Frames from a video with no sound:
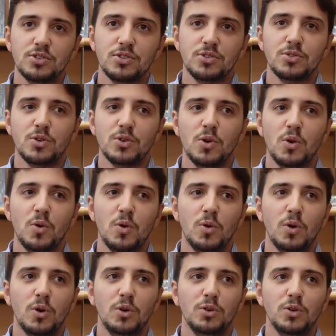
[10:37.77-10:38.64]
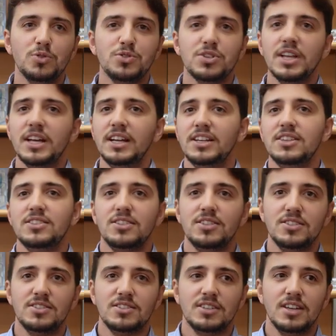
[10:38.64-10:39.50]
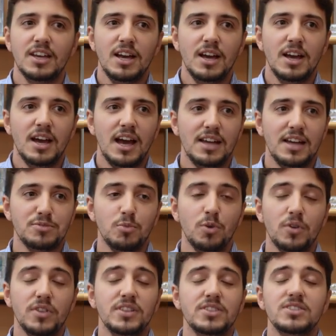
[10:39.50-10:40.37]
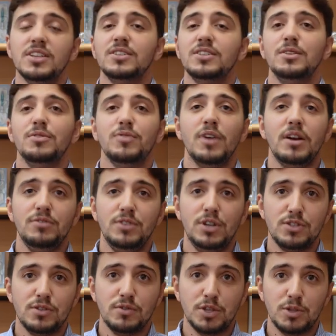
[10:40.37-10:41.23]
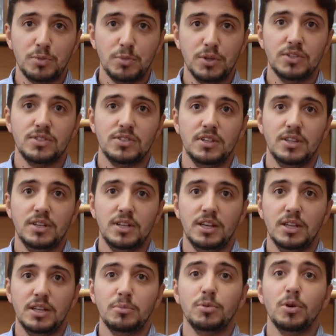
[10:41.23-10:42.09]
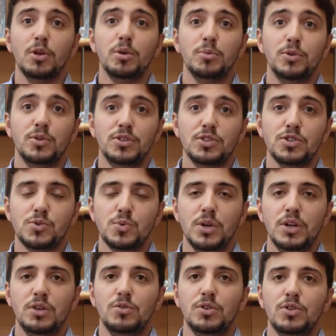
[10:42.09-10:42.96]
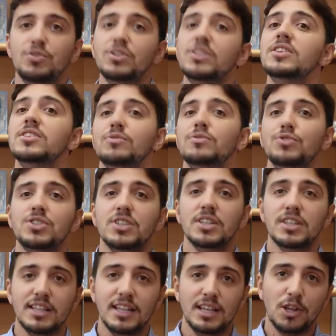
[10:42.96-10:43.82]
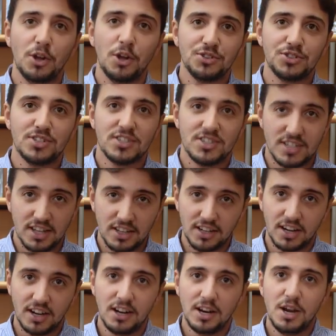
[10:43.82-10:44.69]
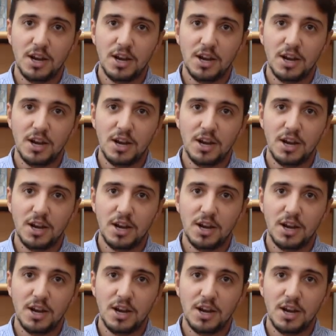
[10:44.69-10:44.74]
So, although Selenis has more than 65 years of experience in the polymer industry, we really recently launched Selcare,